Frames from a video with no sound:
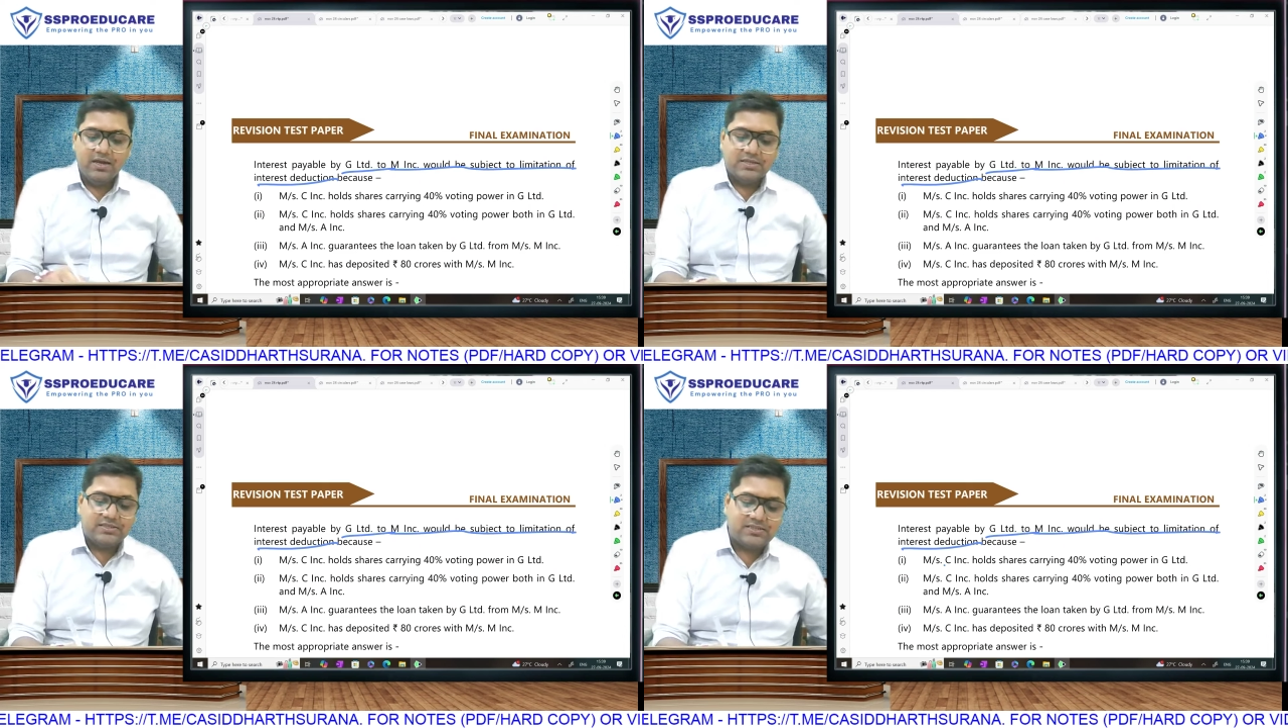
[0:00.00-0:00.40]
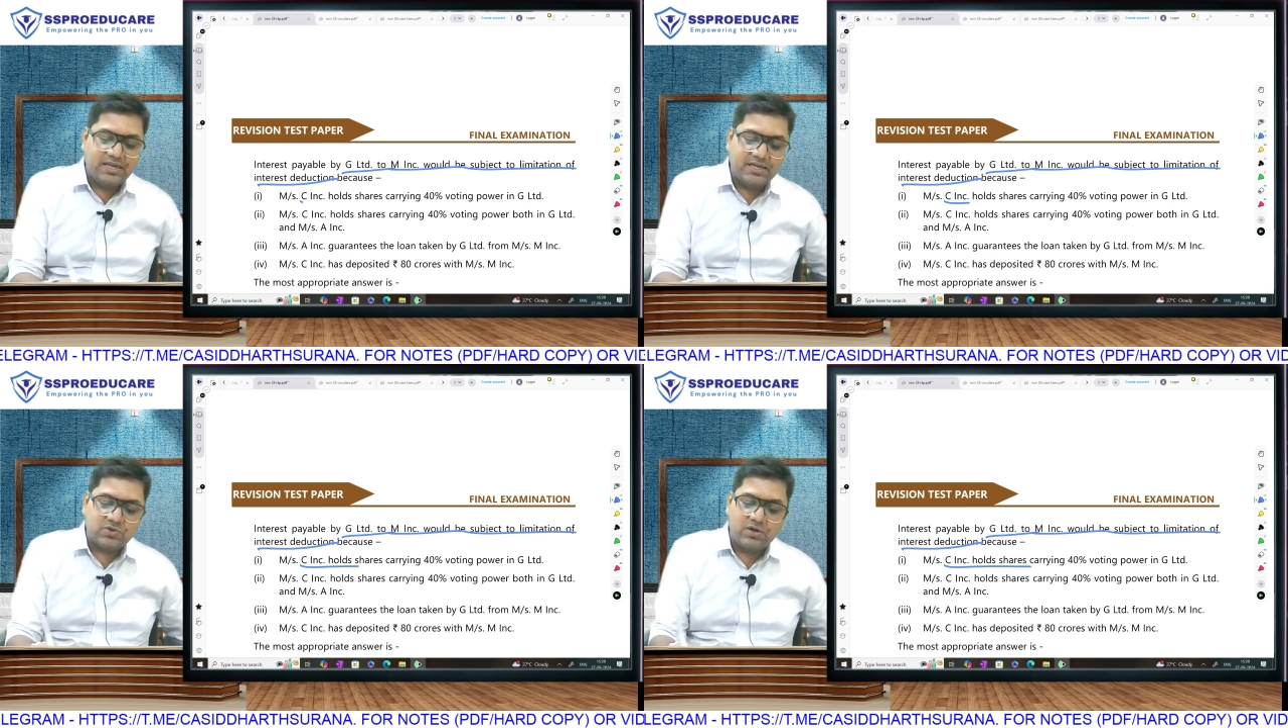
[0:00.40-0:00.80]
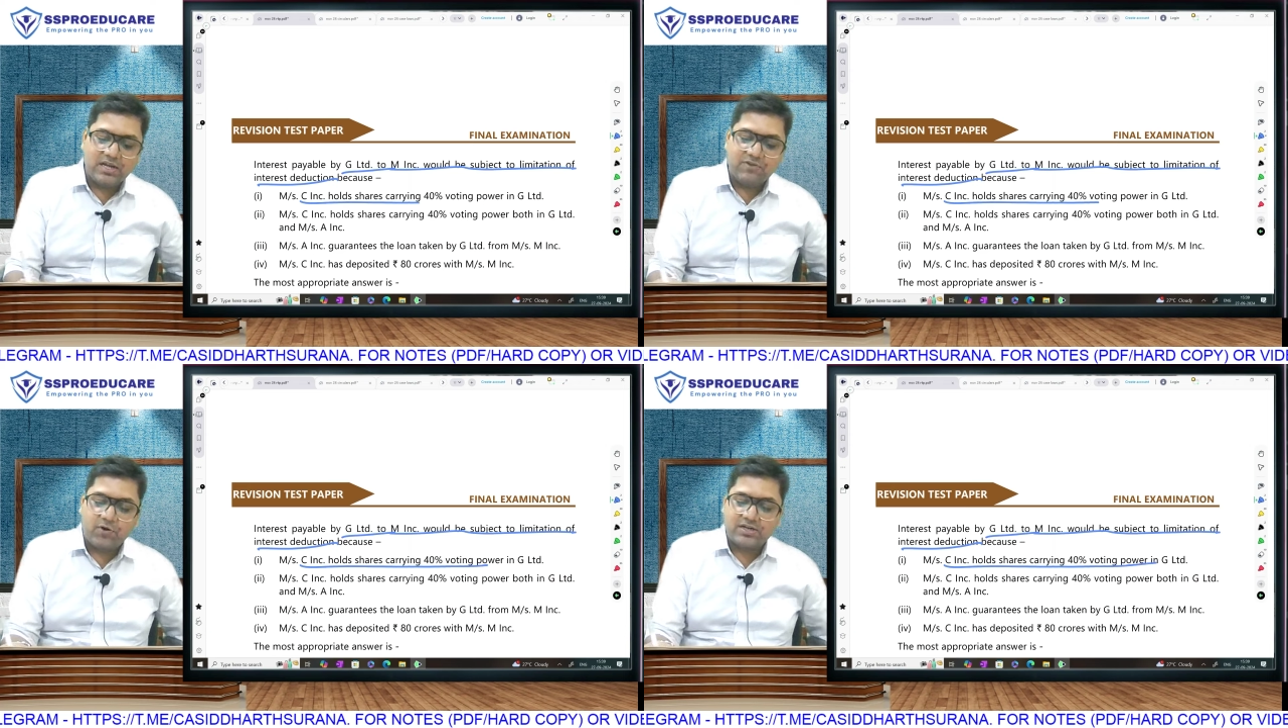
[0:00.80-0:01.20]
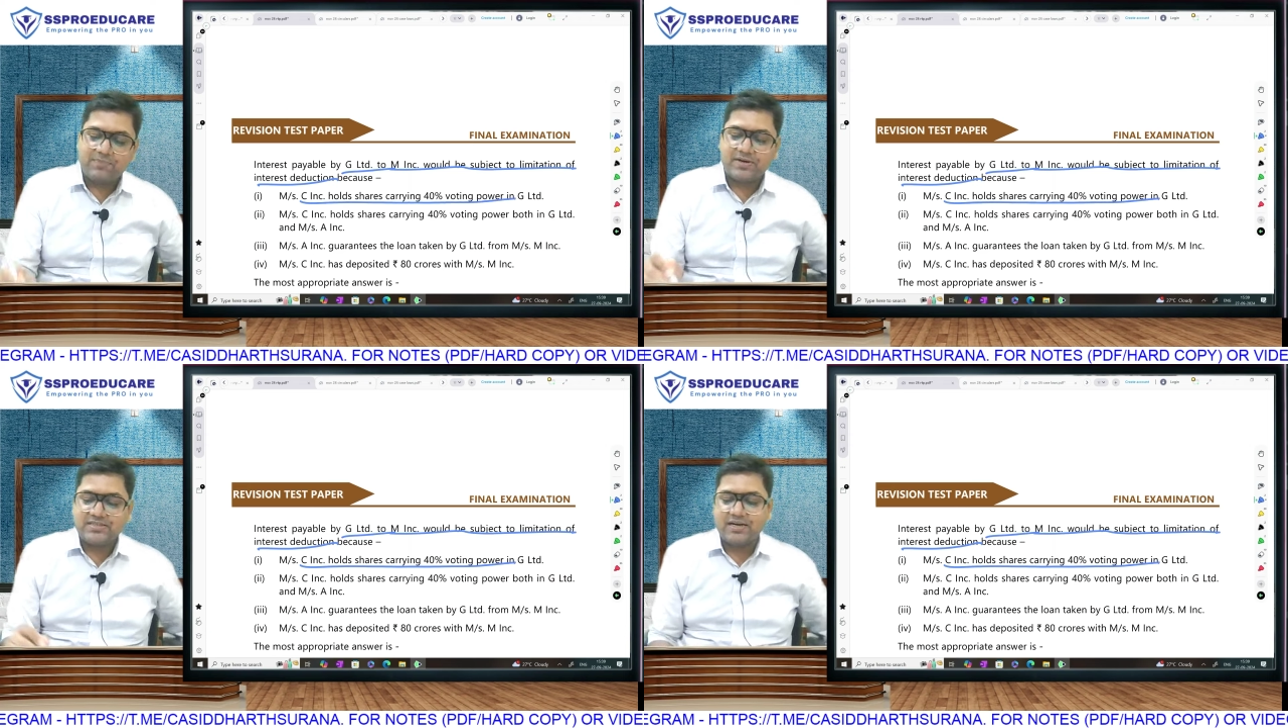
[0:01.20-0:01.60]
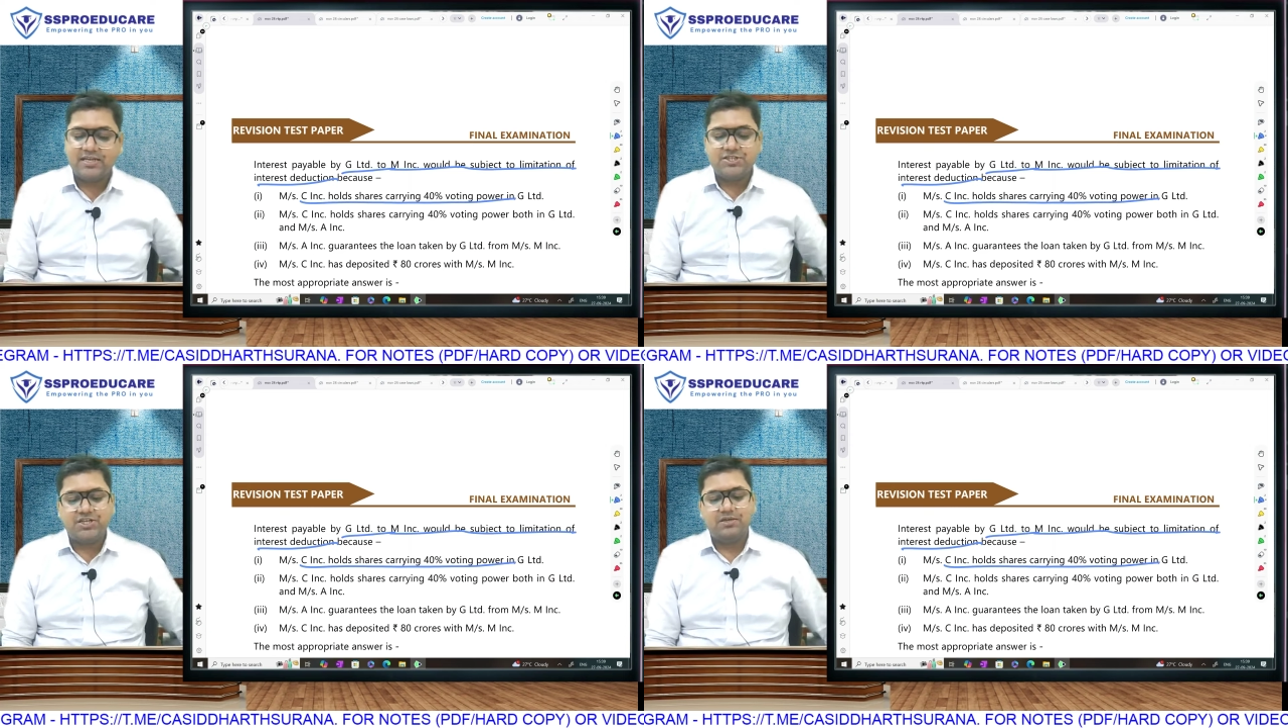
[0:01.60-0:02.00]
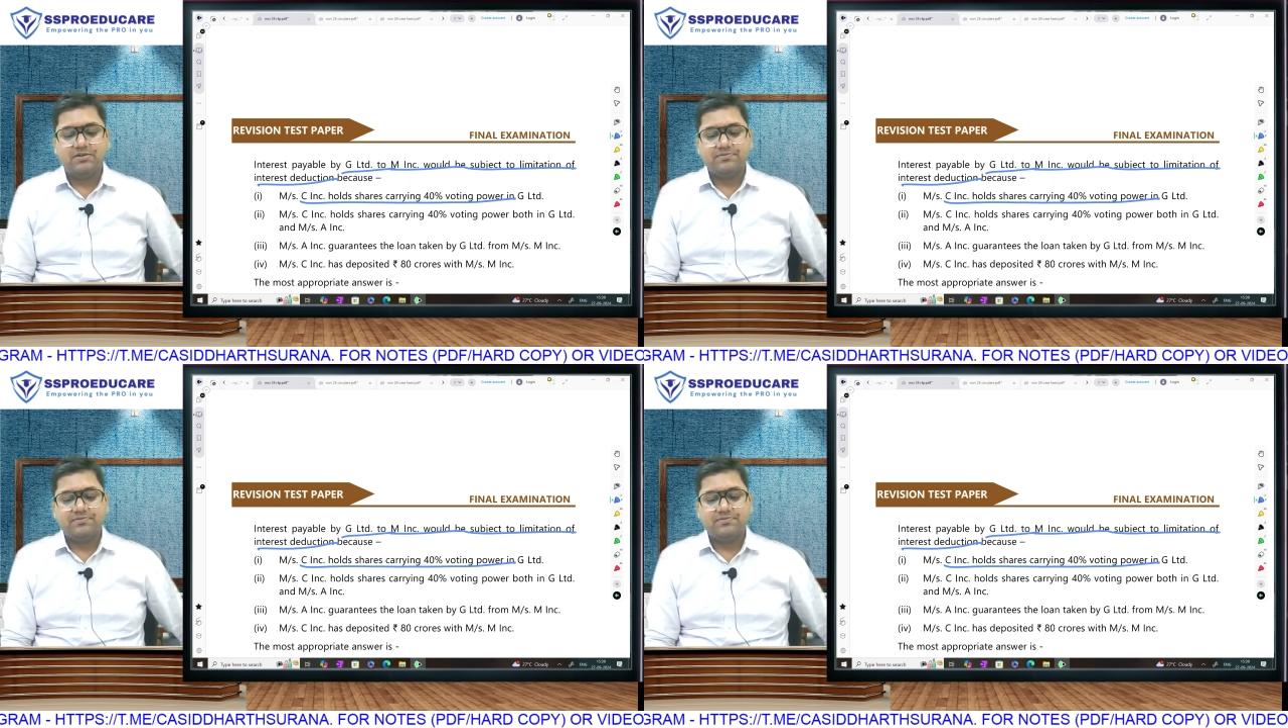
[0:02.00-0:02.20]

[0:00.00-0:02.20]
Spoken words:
C is holding 40% in G.